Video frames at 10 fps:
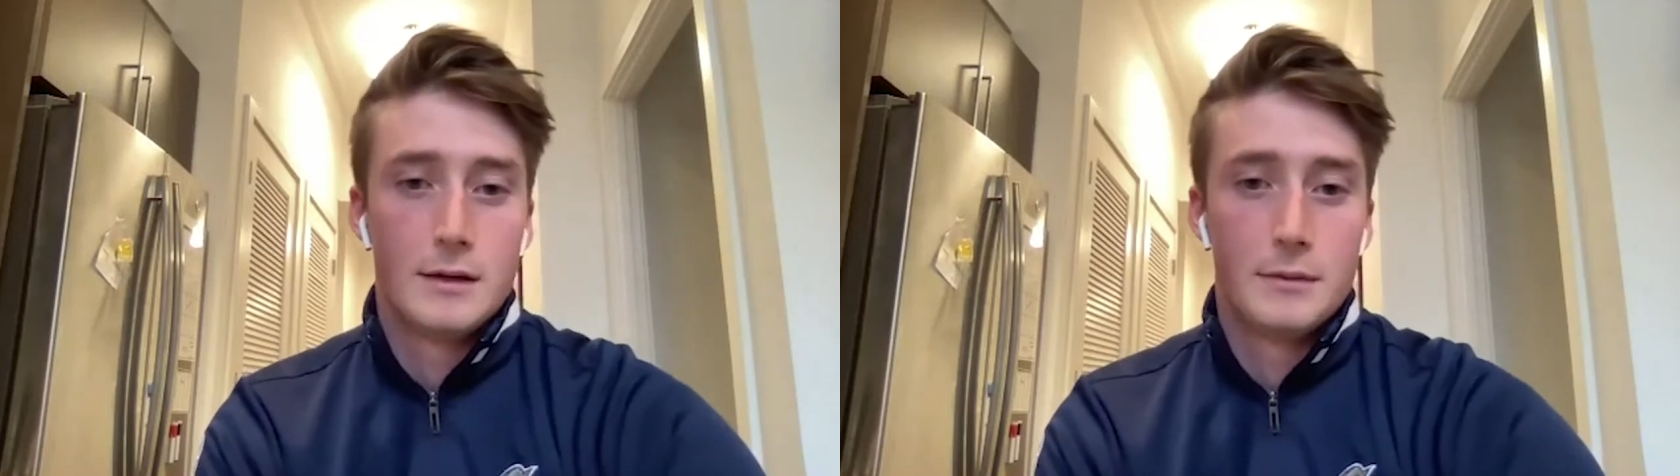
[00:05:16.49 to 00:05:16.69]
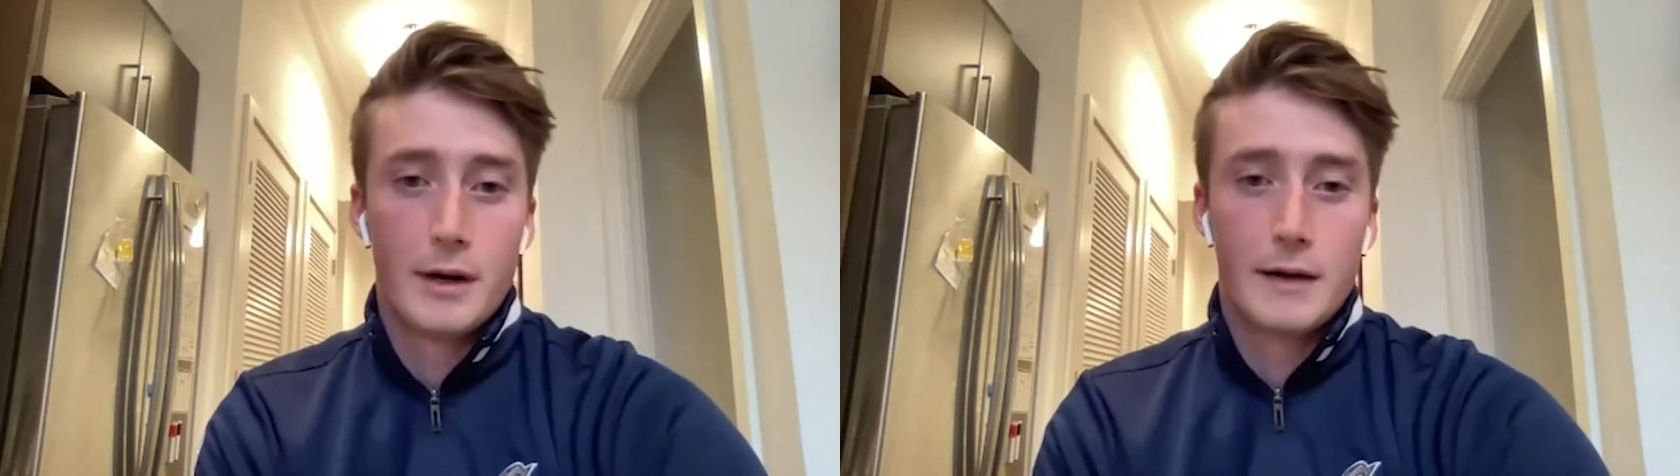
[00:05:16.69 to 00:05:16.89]

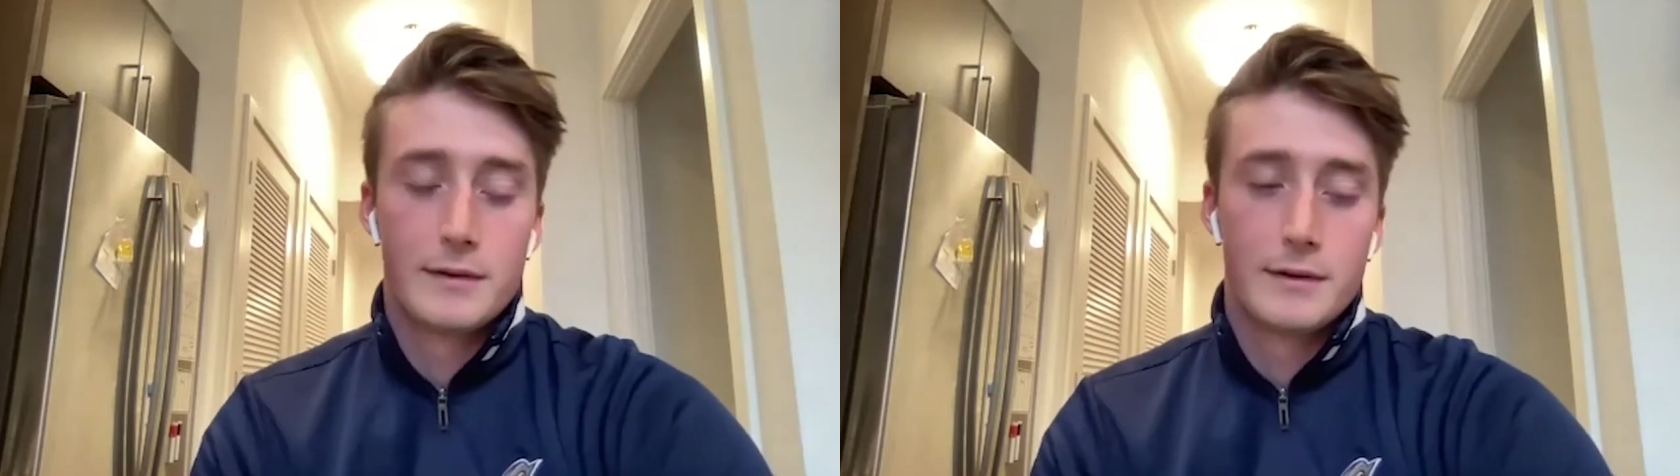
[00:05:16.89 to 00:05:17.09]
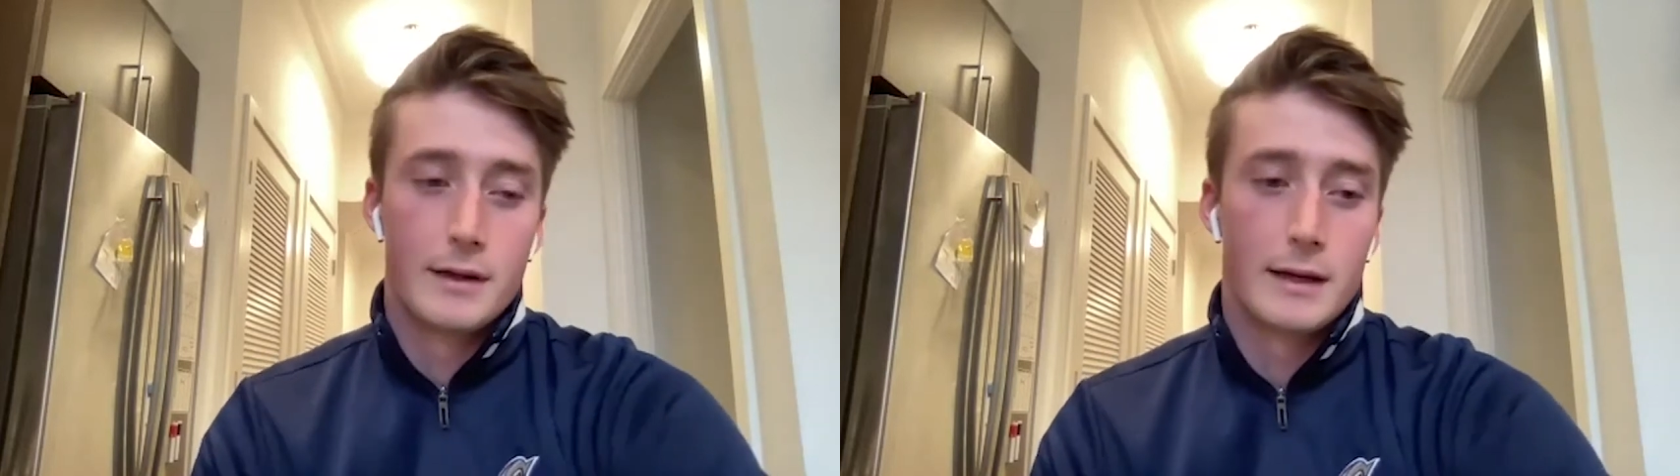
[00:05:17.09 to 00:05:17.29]
we don't have
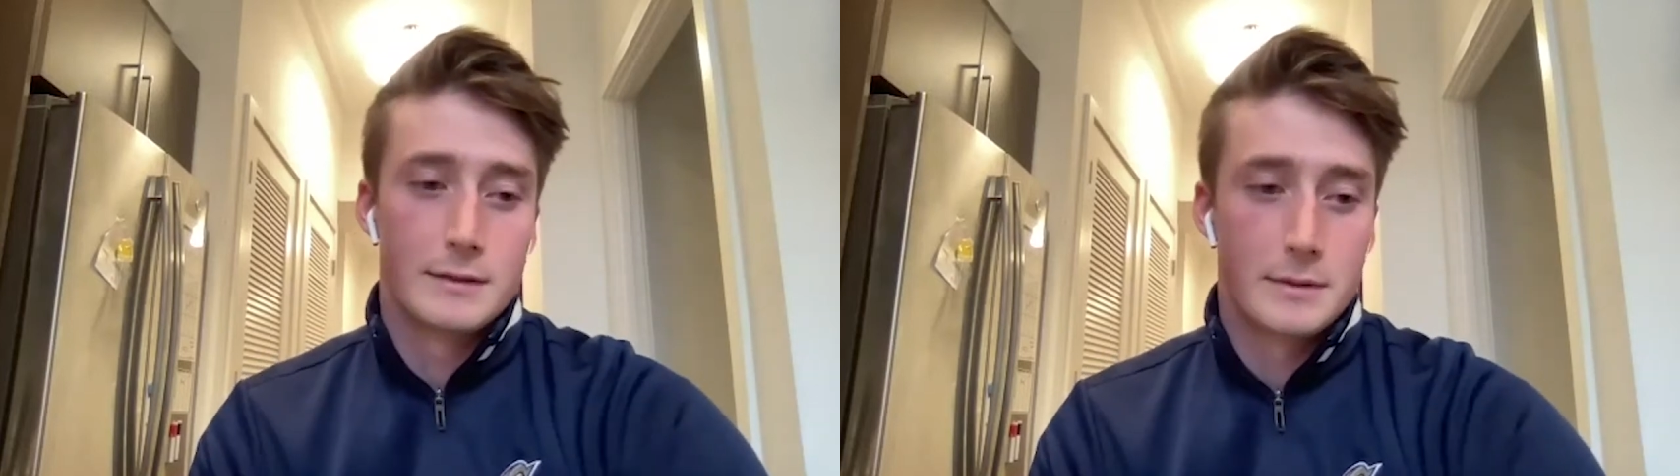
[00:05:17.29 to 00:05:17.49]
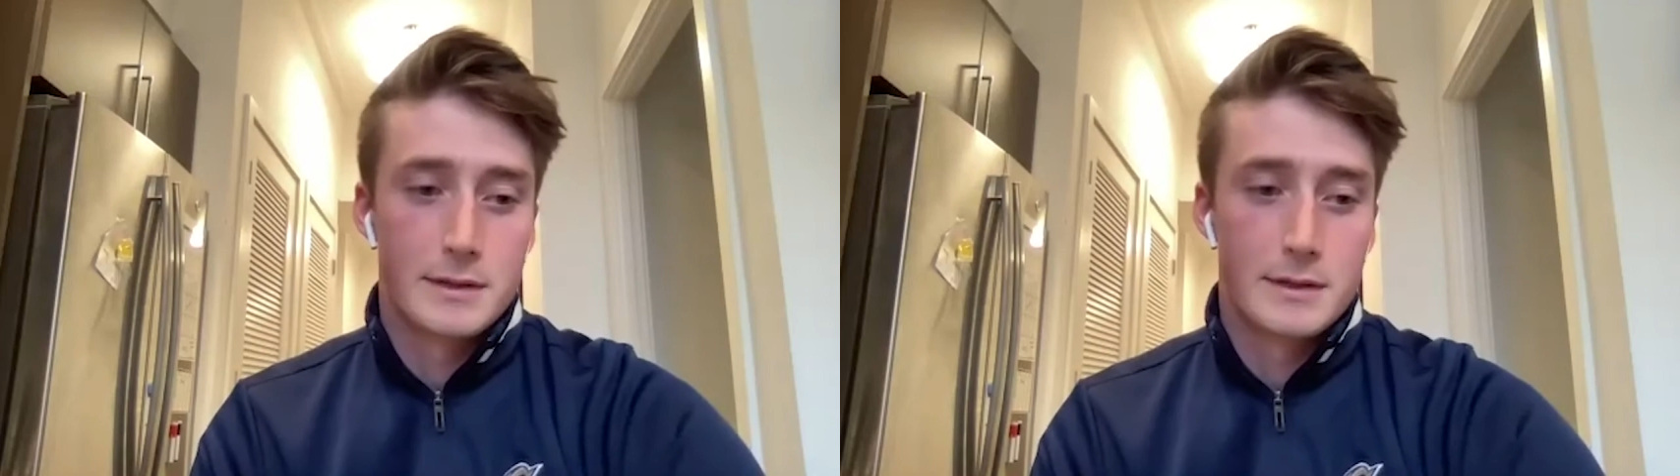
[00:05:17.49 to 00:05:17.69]
to do that
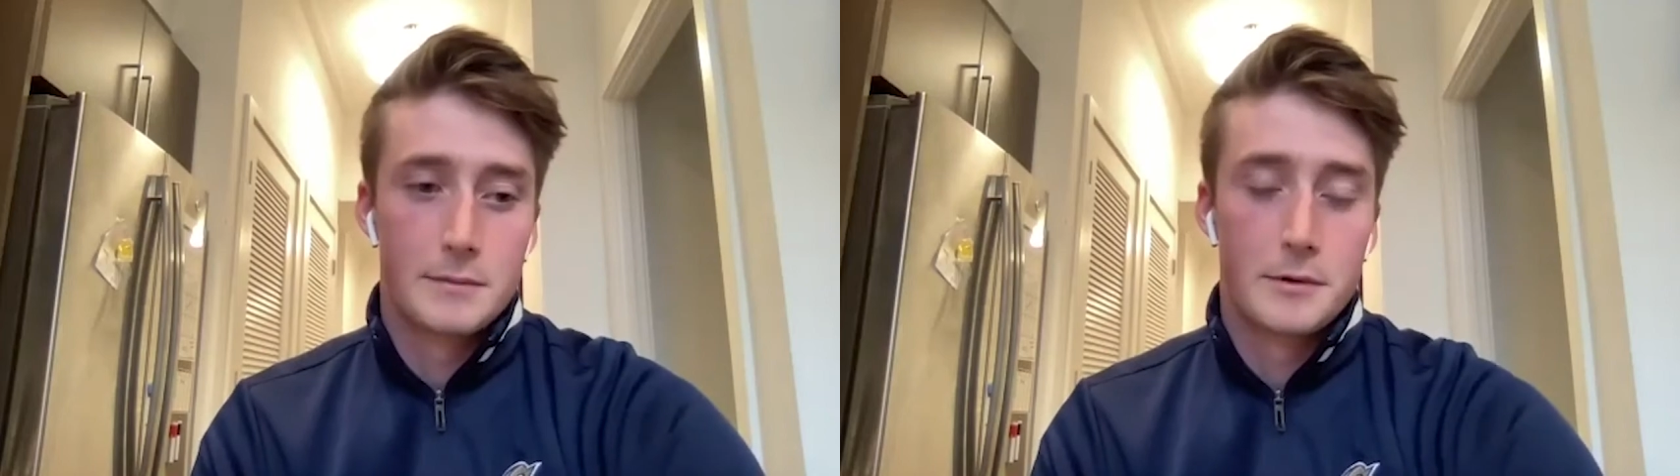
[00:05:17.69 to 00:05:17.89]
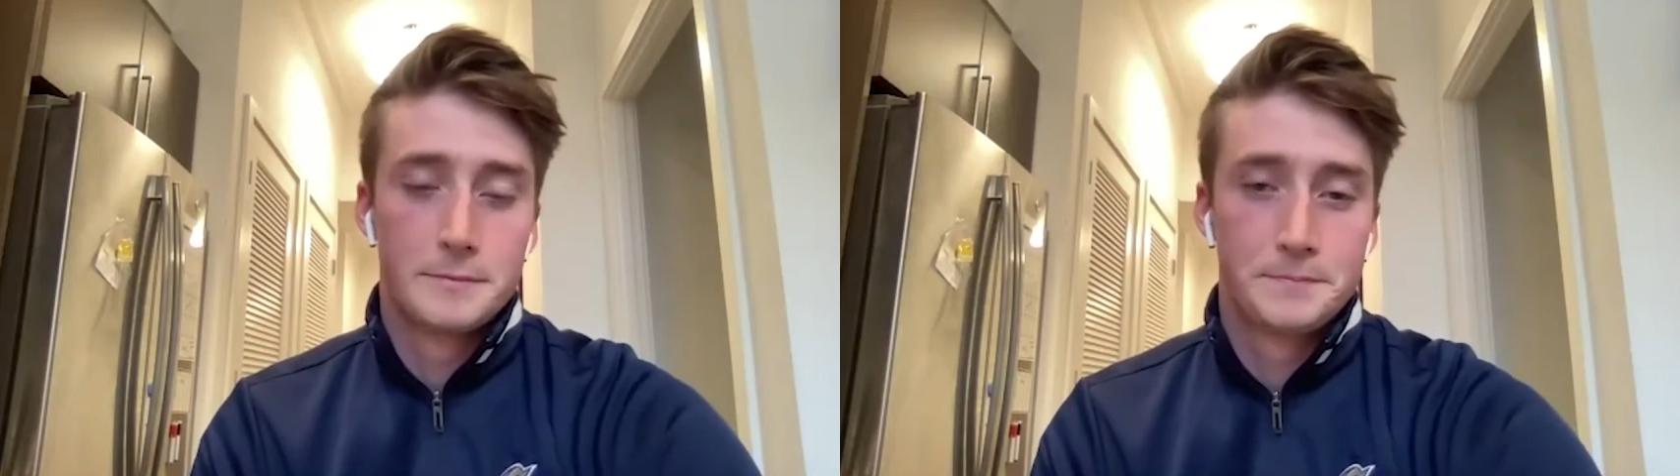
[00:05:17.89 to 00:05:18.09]
as much
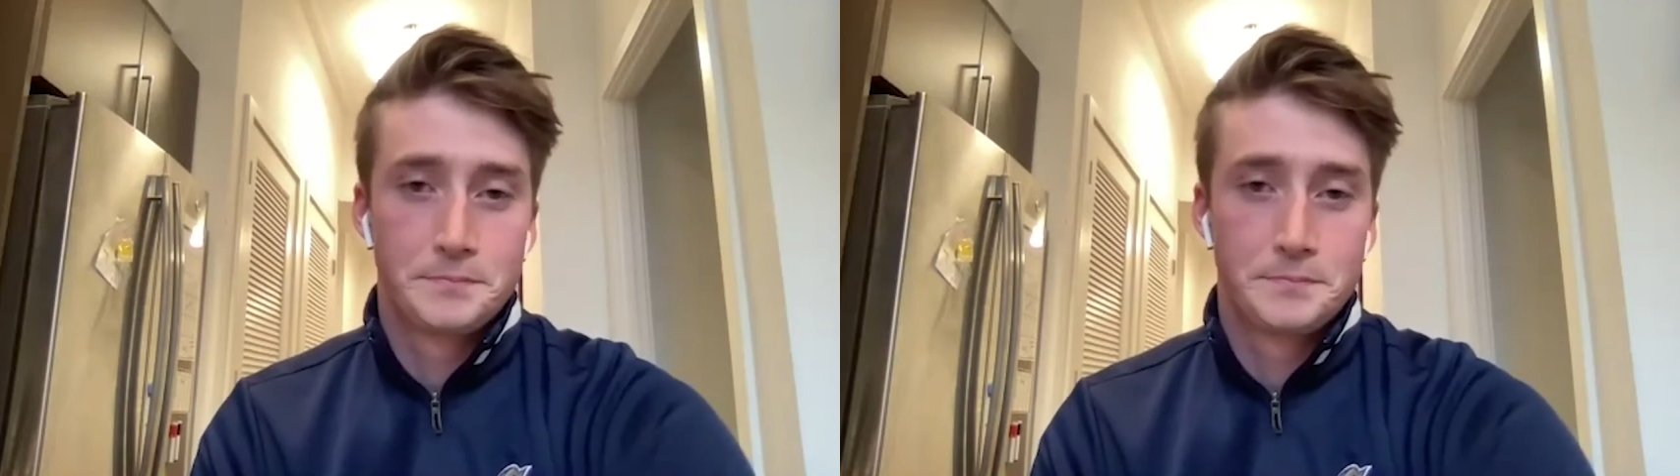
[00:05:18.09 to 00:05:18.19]
anymore.